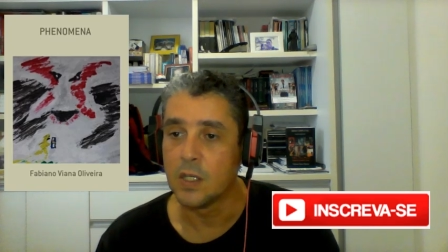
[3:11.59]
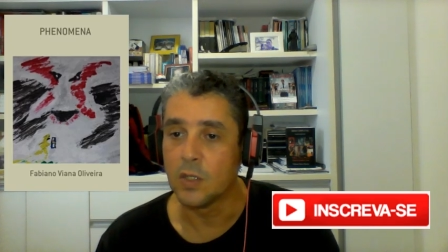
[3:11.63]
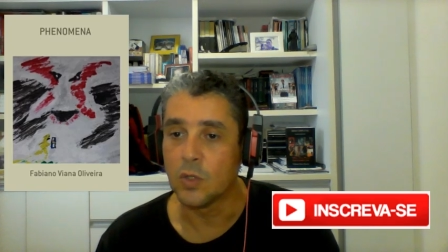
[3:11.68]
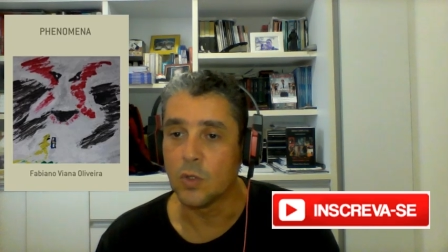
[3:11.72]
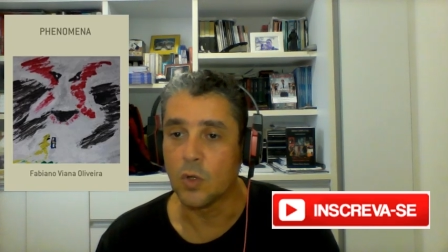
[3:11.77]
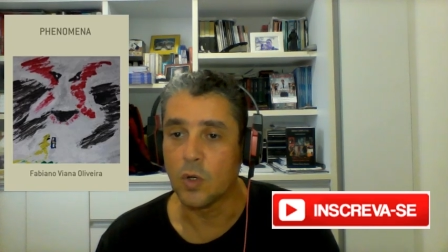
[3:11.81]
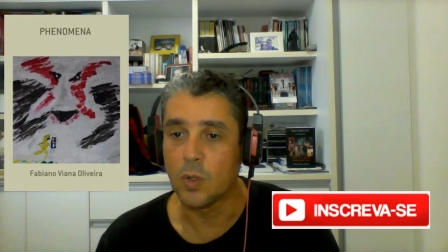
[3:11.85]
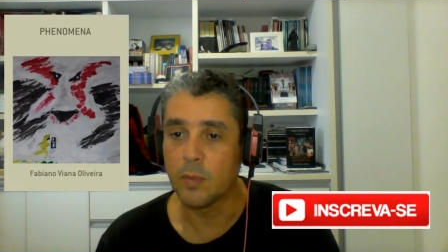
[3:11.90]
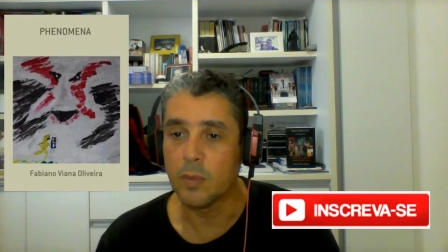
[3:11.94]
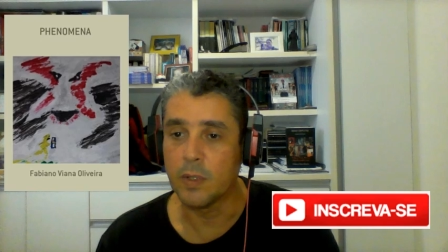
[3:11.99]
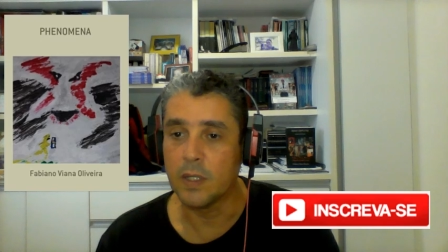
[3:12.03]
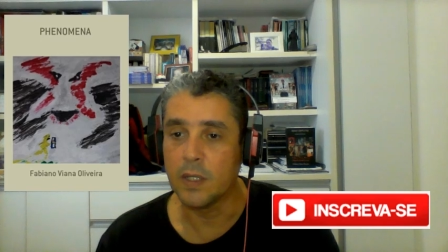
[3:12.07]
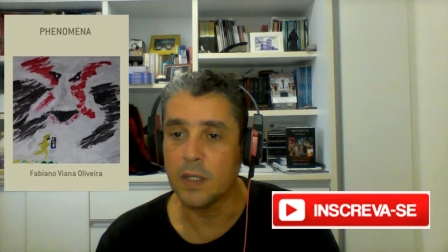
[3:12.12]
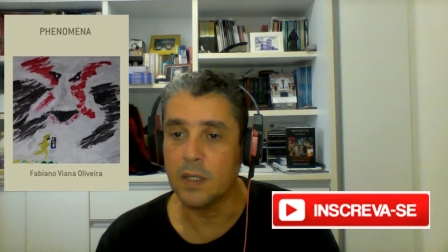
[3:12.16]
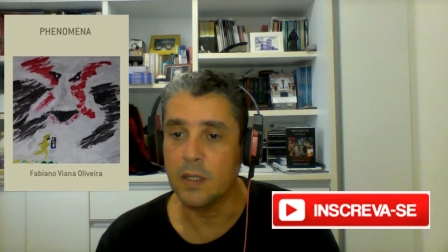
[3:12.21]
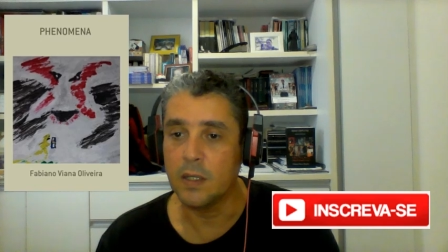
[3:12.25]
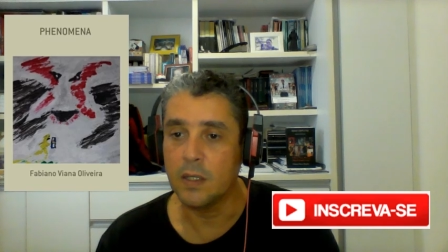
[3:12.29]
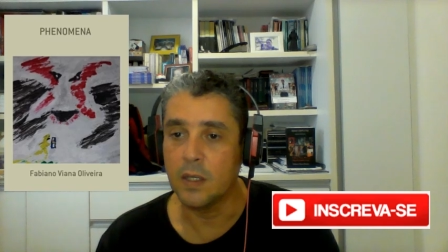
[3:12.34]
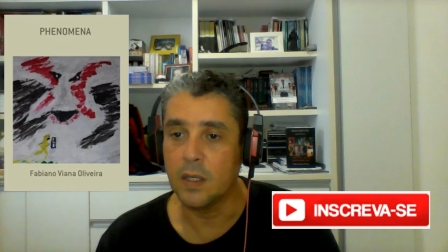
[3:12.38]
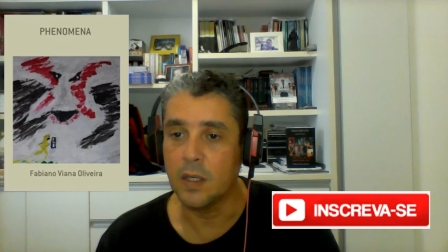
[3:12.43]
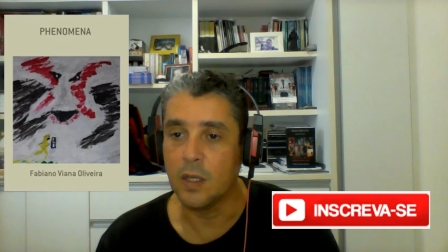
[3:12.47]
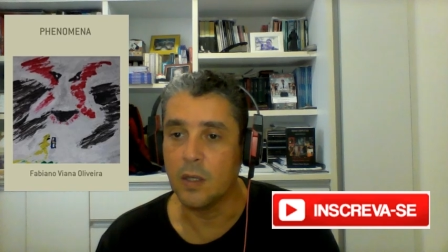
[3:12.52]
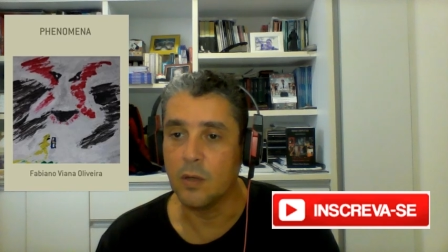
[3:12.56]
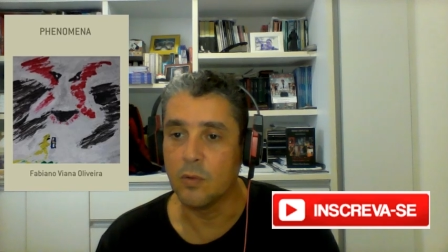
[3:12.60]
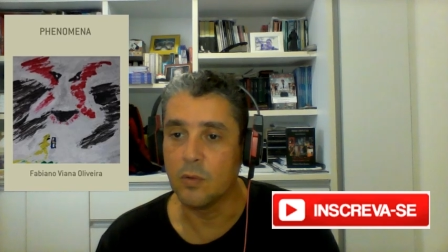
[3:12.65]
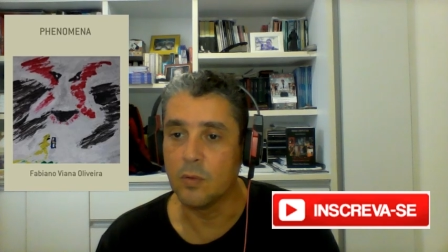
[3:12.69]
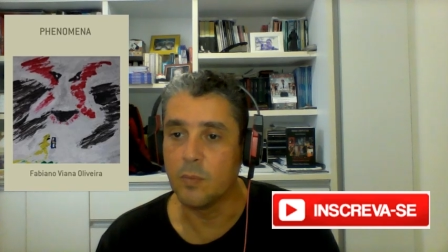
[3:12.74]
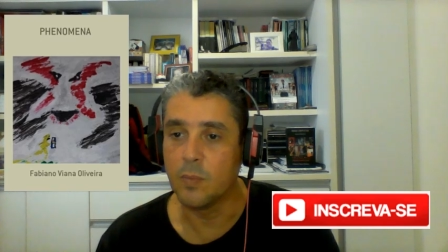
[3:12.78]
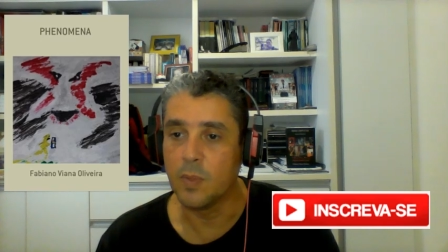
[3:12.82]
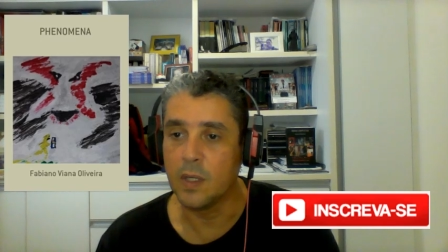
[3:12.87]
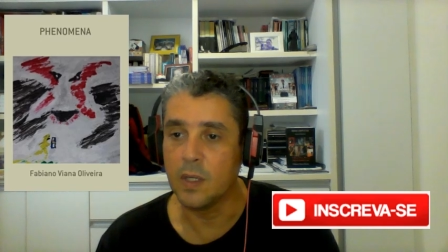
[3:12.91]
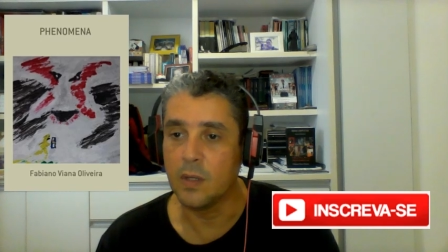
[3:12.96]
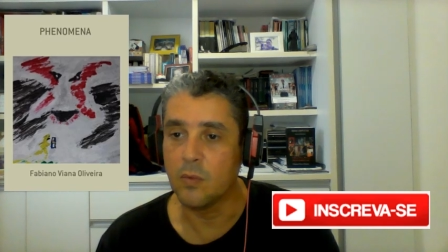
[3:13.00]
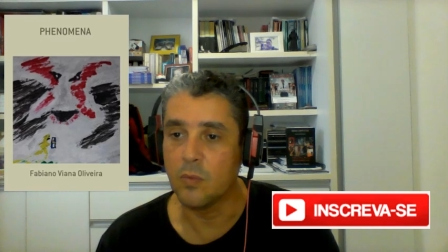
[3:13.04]
Normally, he would
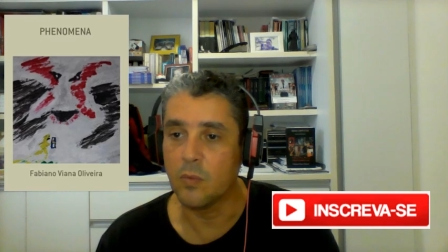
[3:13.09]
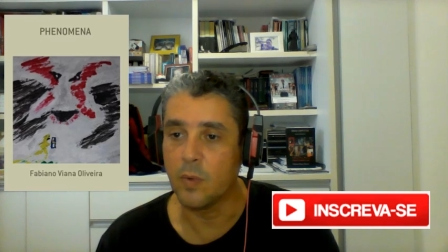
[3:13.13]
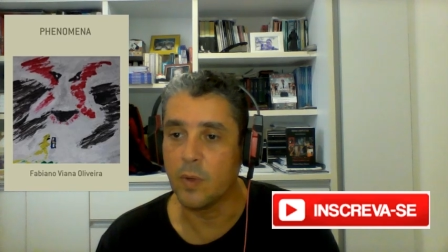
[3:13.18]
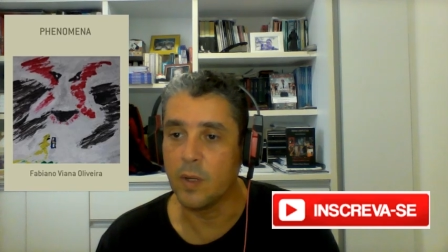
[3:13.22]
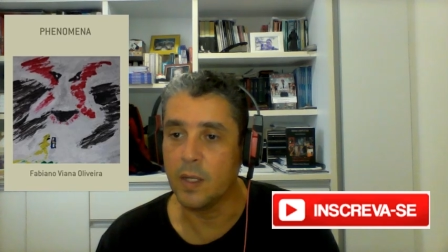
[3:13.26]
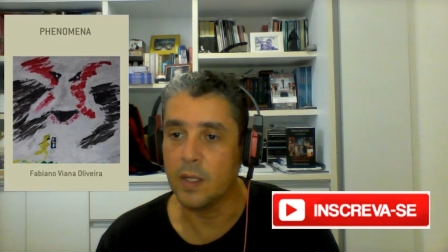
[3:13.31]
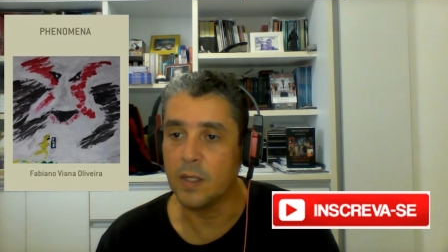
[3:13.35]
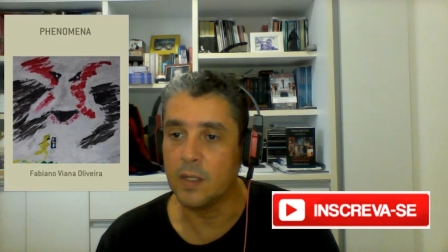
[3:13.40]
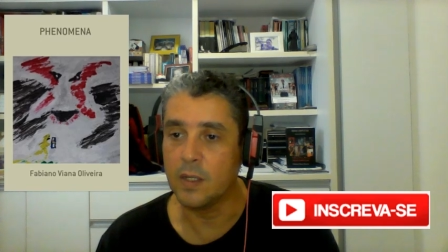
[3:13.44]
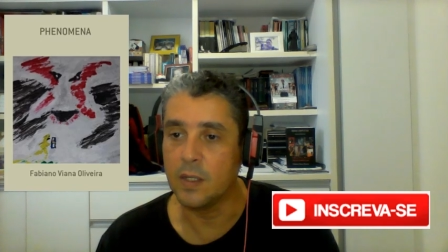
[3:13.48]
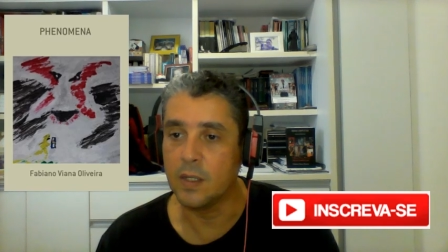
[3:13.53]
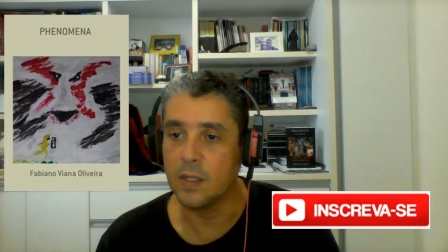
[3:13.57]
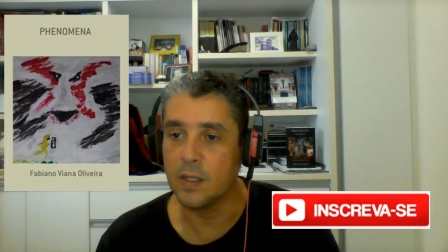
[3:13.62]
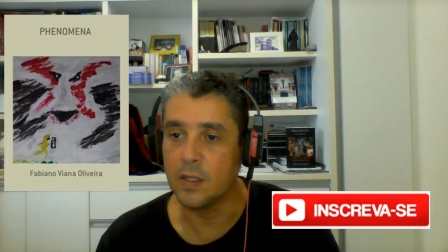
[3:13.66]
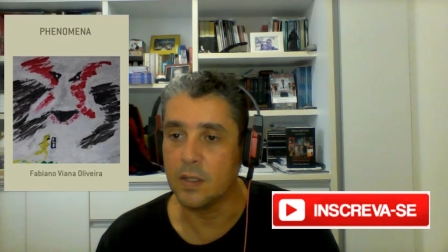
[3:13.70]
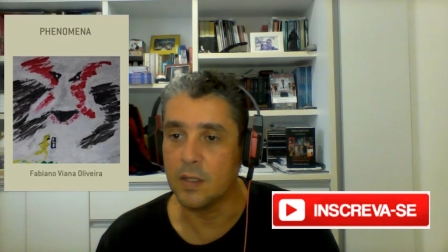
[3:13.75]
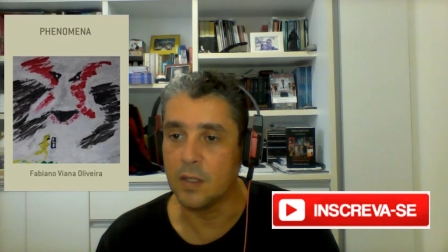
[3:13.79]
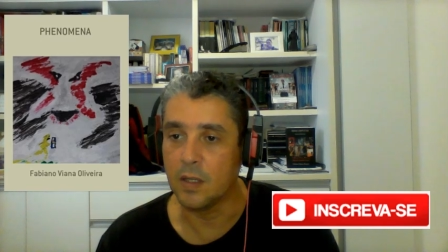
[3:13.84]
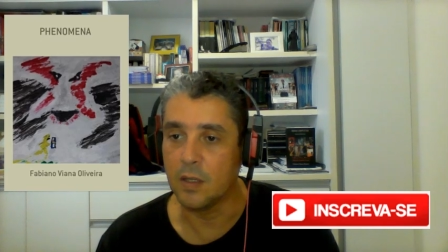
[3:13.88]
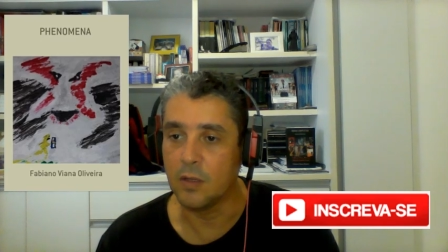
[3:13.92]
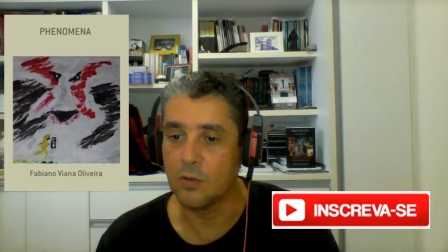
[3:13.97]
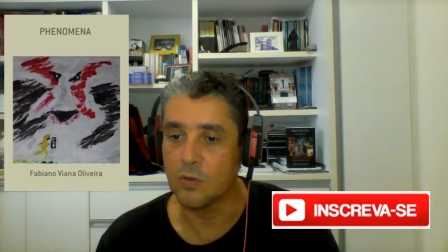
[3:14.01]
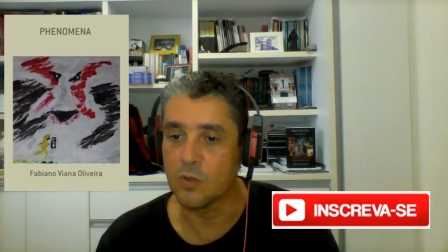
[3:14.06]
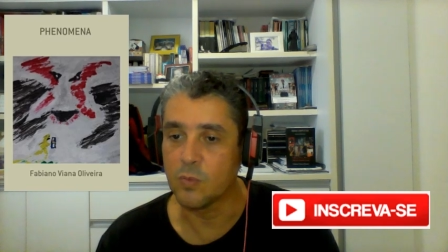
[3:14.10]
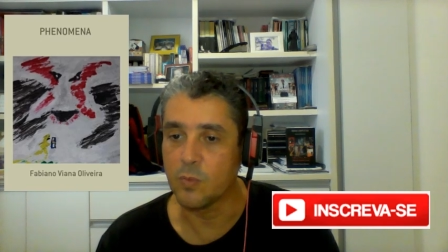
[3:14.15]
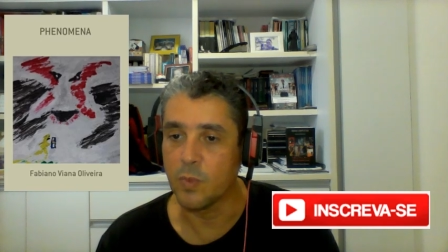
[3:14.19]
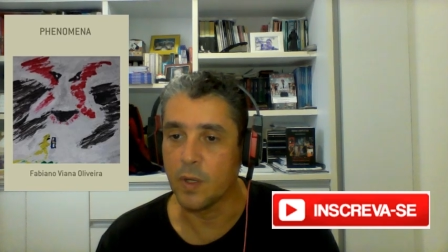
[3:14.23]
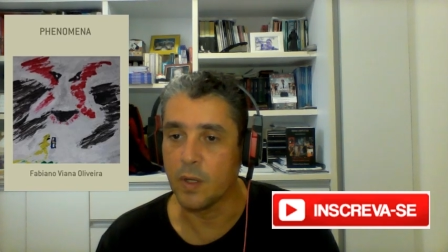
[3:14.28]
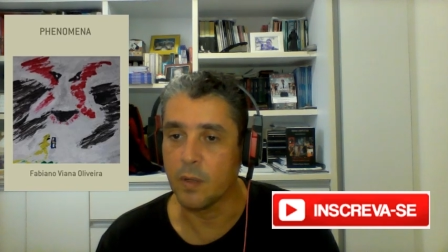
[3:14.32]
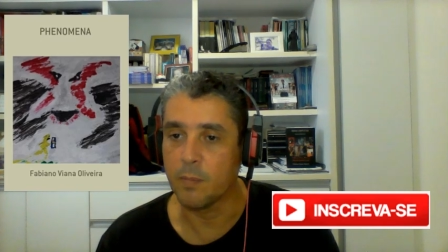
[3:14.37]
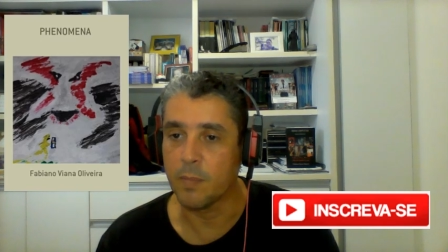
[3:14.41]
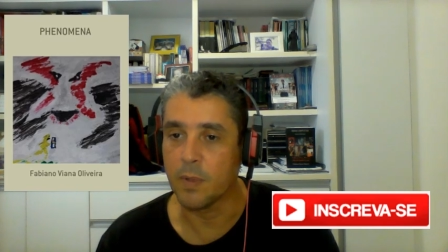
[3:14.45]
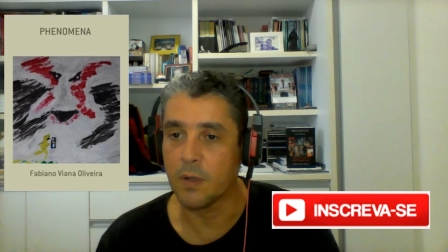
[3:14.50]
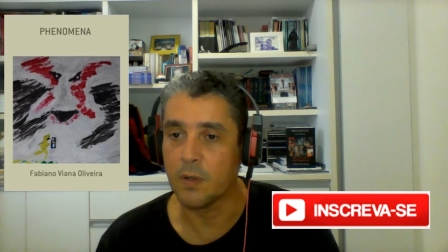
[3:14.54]
be reading the
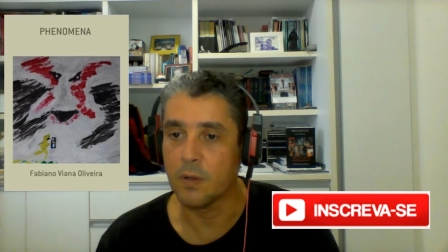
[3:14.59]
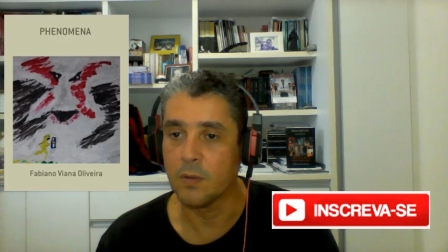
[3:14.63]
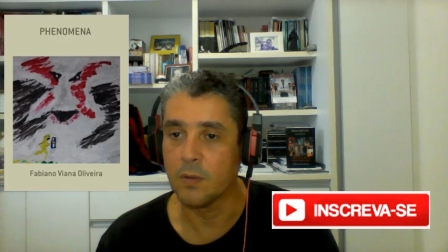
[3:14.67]
newspaper.